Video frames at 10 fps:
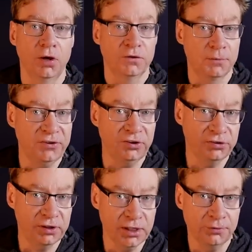The message is
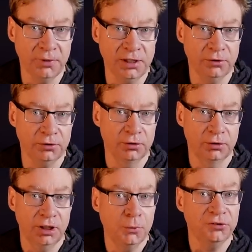clear from Elon.
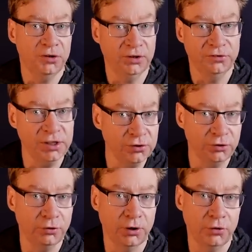He wants to continue to
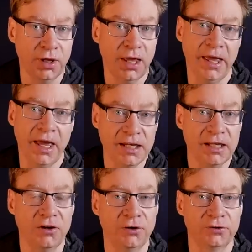grow at any
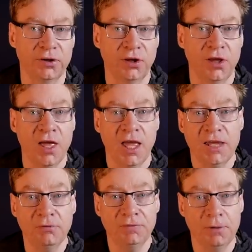cost,
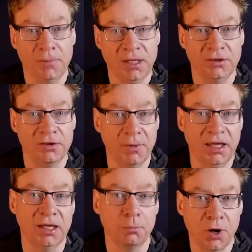even if it means
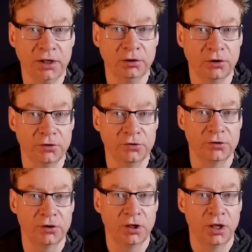making a minor loss.
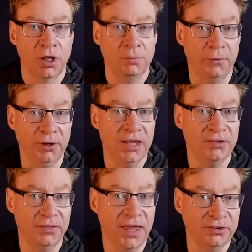But I would guess
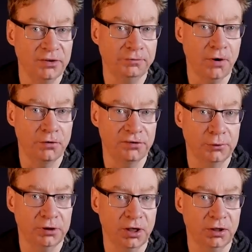that's as far as they
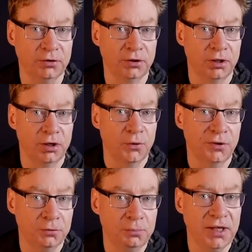would go,
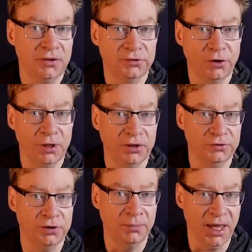which would be so
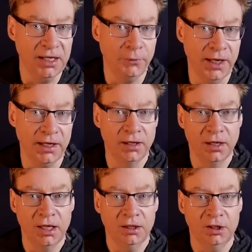extreme anyway
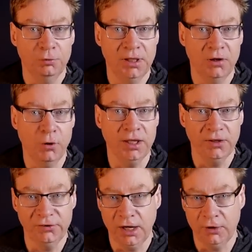that it would be quite a
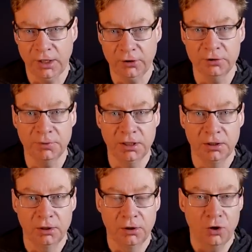scary economy,
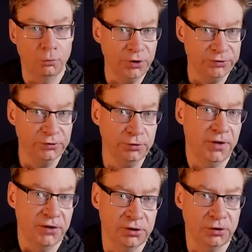worse than
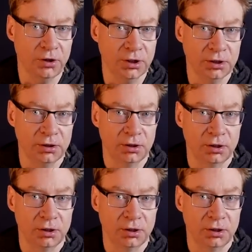2009.